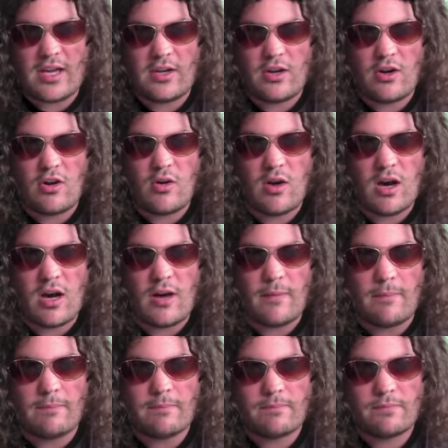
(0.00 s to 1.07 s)
you
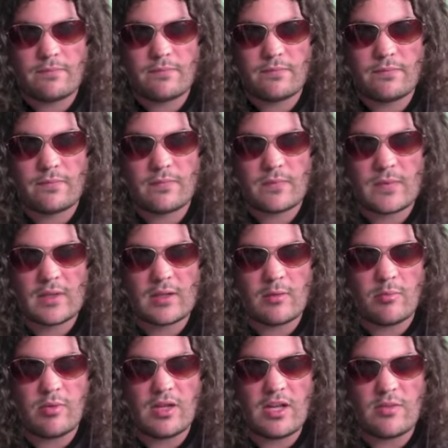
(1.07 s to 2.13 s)
know.
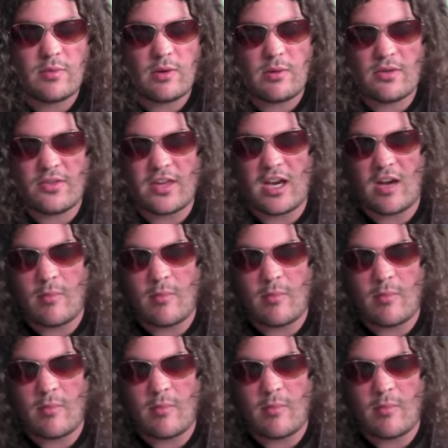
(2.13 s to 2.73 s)
But that's what I want to say on